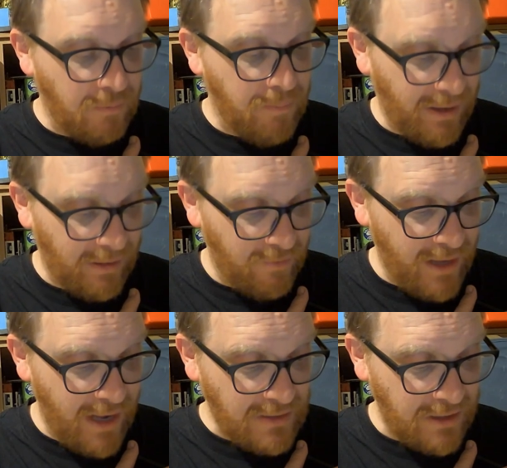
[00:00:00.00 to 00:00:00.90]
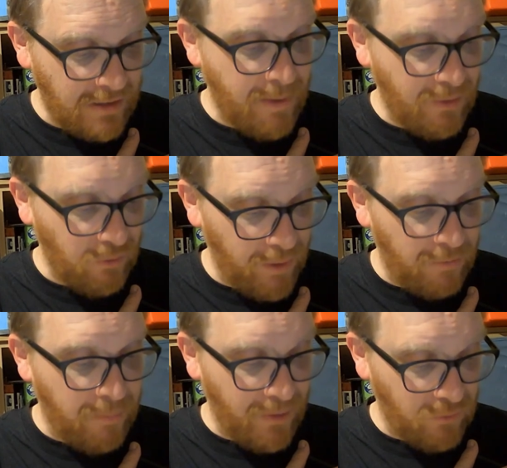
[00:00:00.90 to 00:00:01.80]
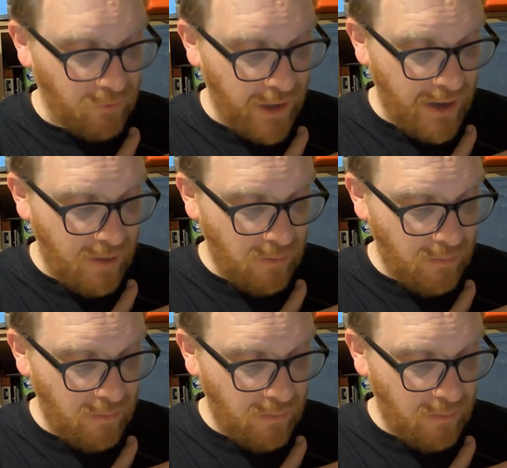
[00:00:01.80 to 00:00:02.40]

battle of the Atlantic. Battle piece, battle royal.